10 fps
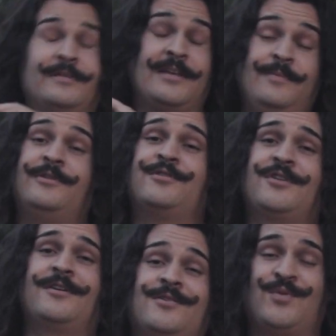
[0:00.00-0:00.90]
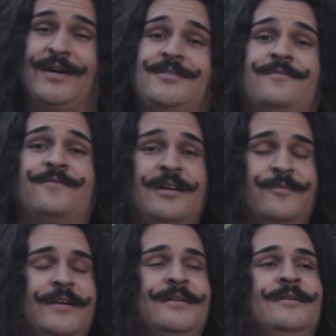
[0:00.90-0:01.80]
keeping your shutter twice your frame
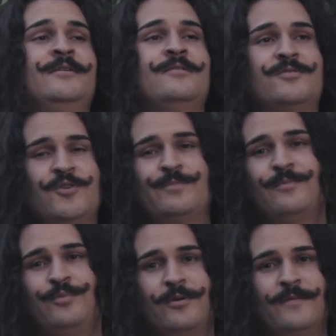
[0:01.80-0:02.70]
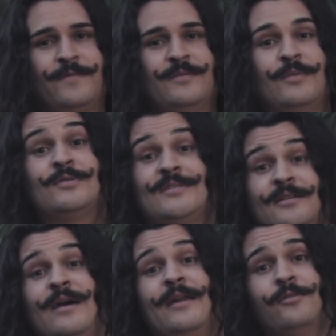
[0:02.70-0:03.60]
rate. Super important for the most
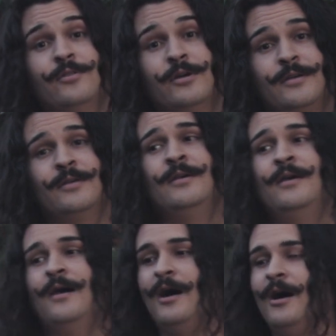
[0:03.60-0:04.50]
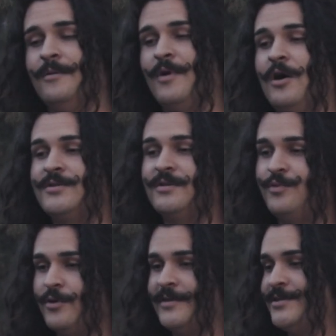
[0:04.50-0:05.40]
cinematic look. Also
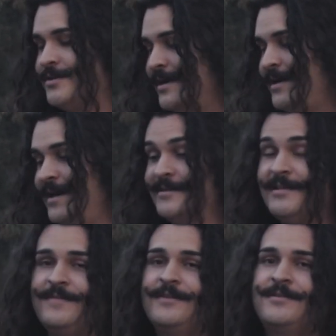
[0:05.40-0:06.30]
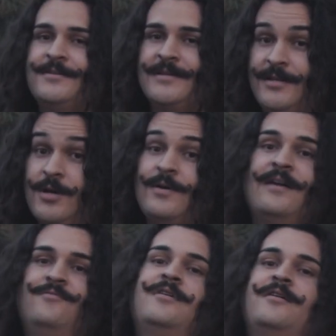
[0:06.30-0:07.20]
important that you get ND filters. I don't
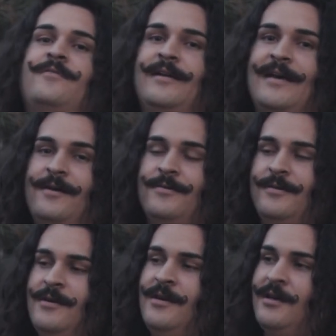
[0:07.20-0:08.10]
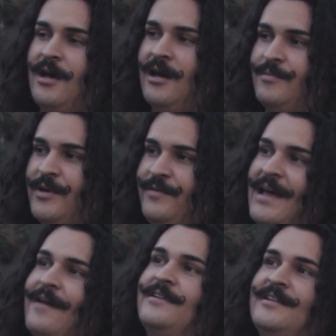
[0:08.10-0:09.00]
have one on right now, but if you
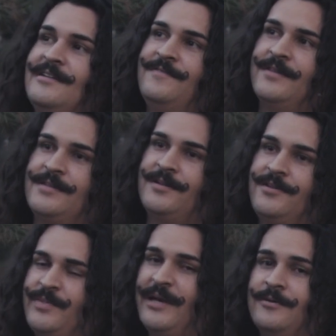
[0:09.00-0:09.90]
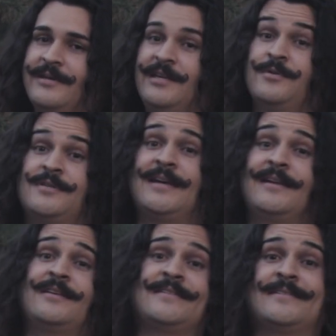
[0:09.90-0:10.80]
have an ND filter, you'll be able to keep your
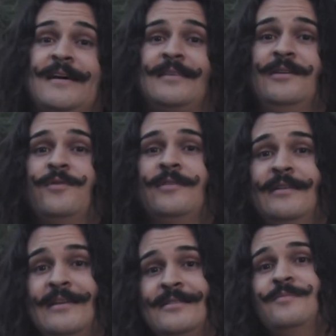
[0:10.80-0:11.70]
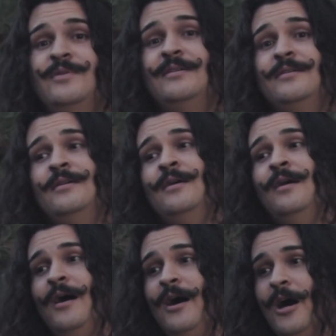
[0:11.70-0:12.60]
settings exactly where they need to be,
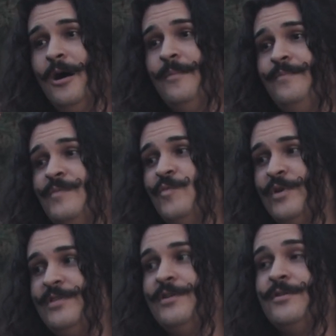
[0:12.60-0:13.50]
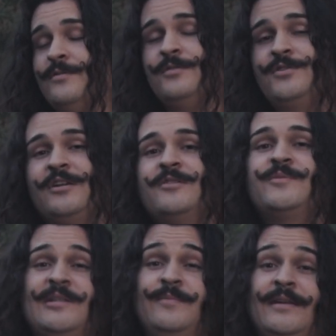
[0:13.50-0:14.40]
with your shutter
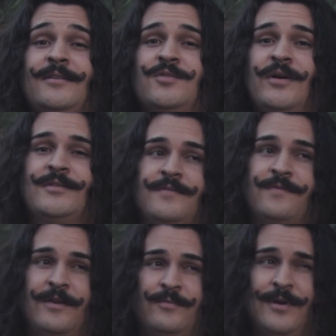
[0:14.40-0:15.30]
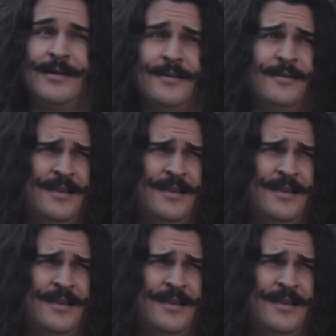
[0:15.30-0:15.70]
speed being twice your frame rate,